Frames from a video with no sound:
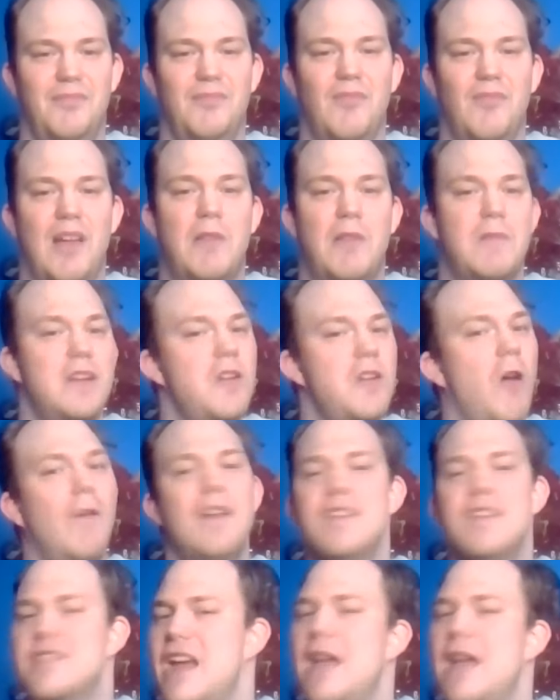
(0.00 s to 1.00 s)
Like when you go
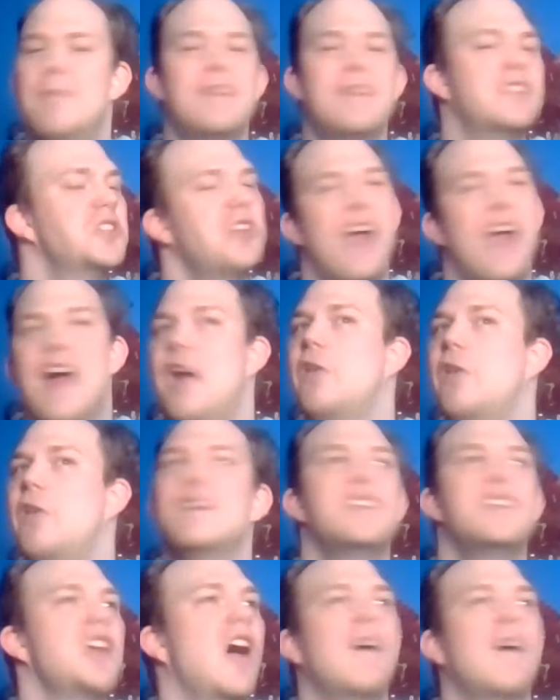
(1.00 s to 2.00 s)
into Champion
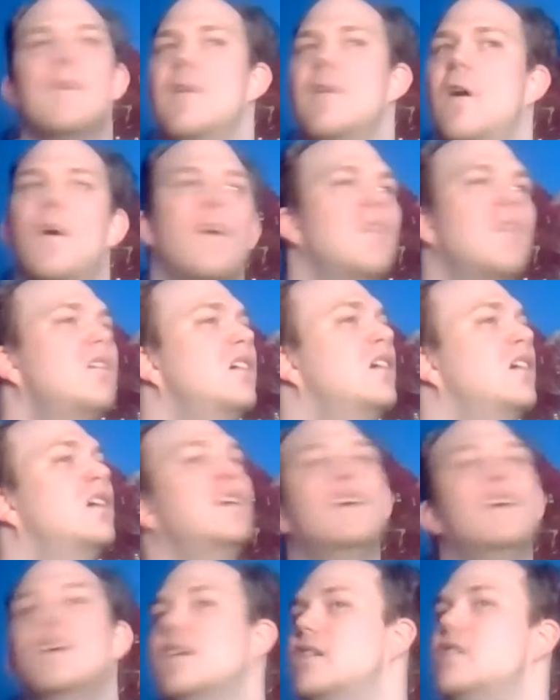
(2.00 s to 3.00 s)
Challenge, either
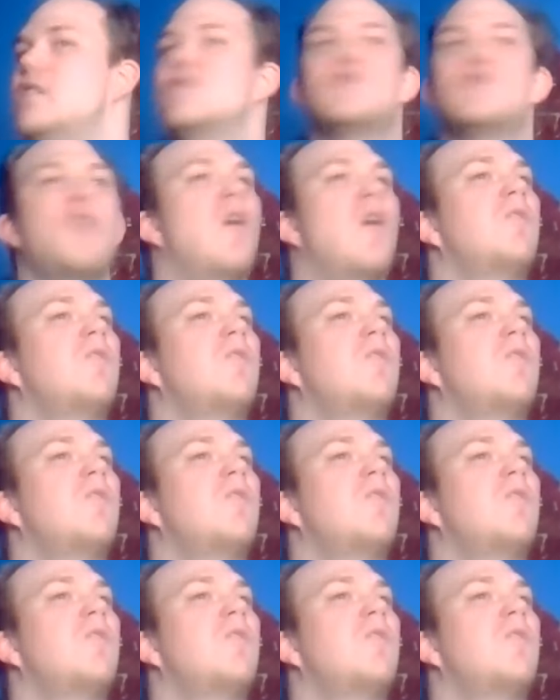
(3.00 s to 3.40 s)
you saw